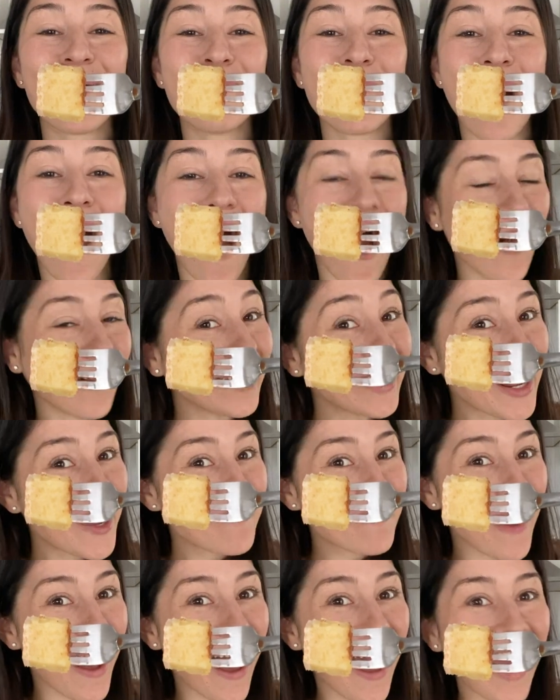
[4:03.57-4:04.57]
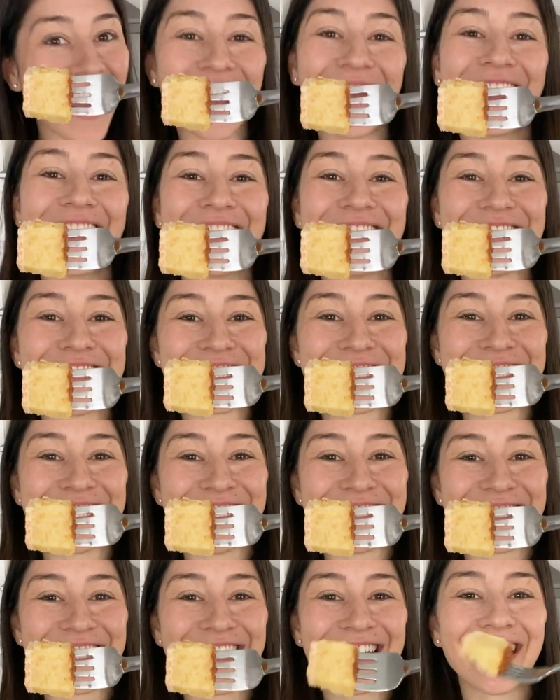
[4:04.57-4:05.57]
holiday pie this
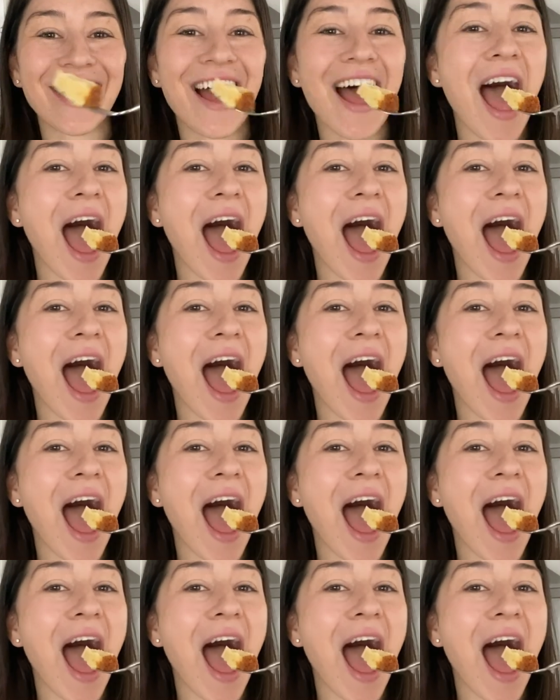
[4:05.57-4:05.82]
season.